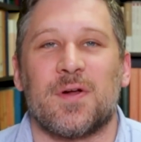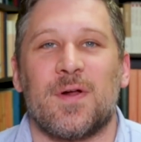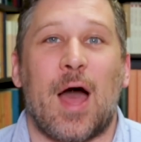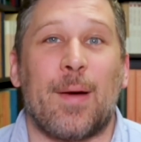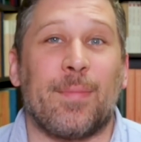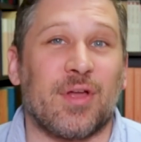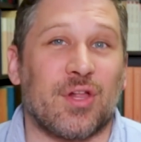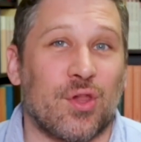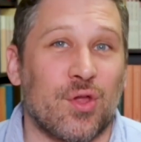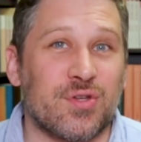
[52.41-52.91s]
I'll
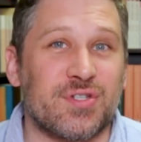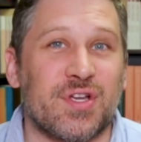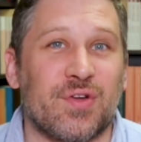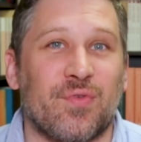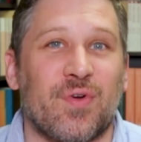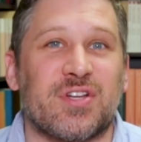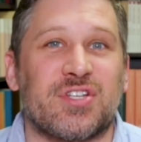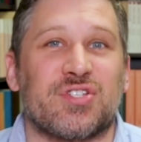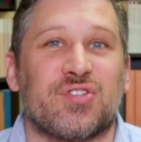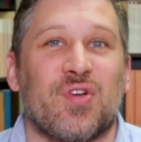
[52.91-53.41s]
be closing
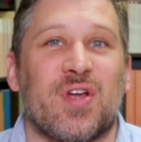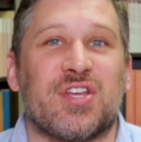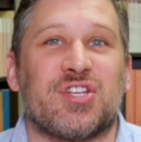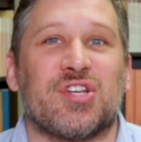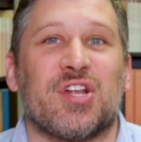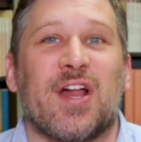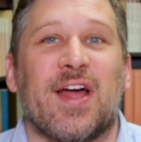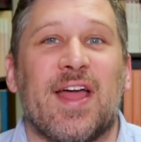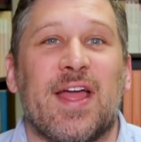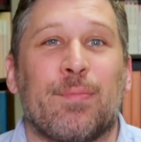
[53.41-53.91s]

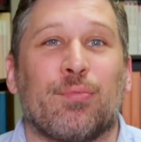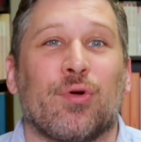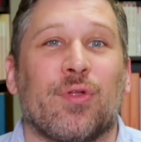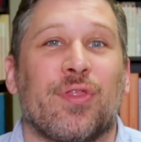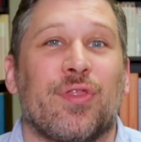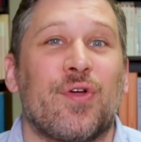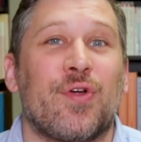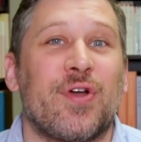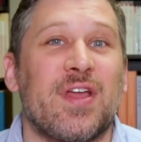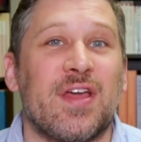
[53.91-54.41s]
registration on April
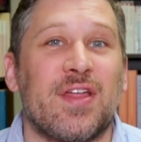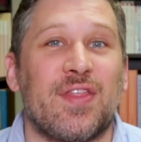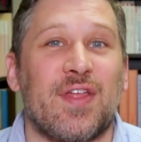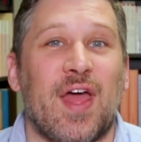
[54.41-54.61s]
30th,